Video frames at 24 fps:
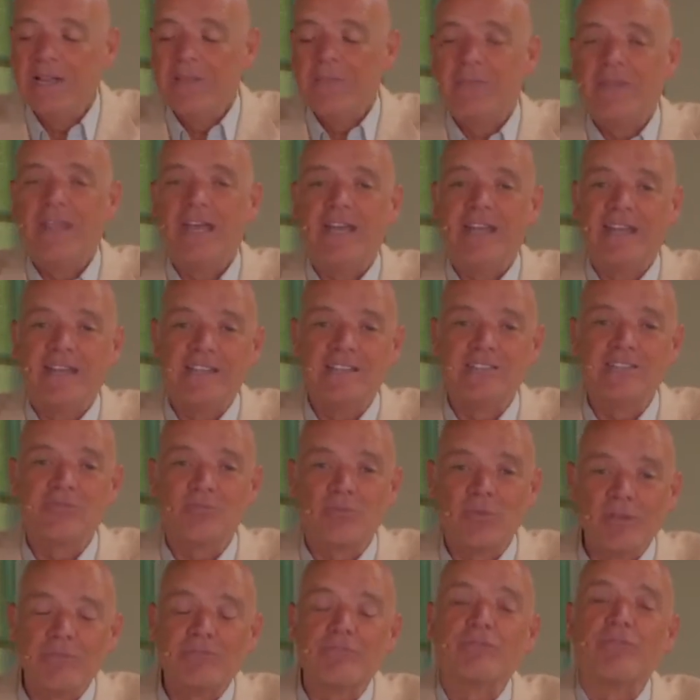that is
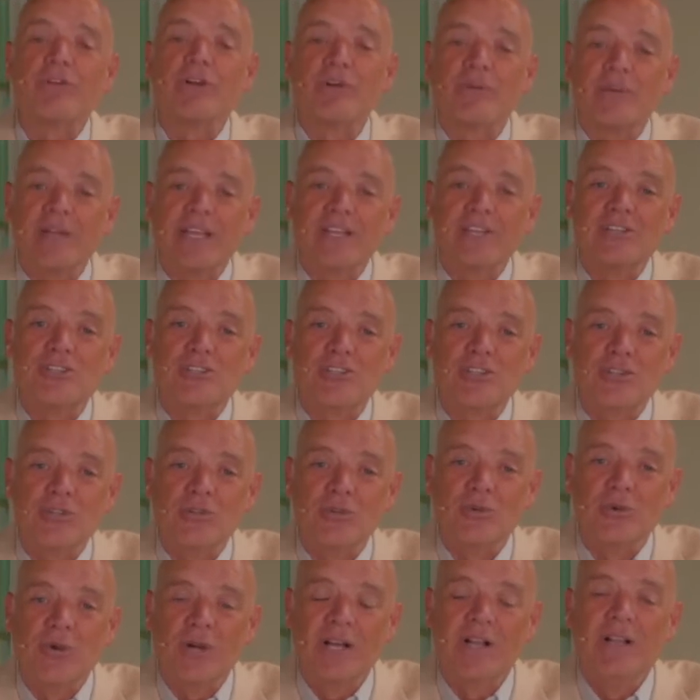referring
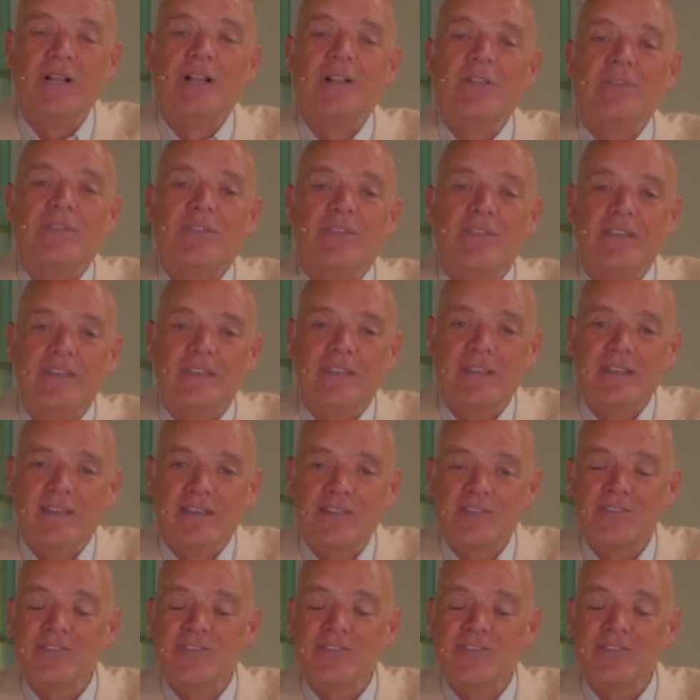to the uh,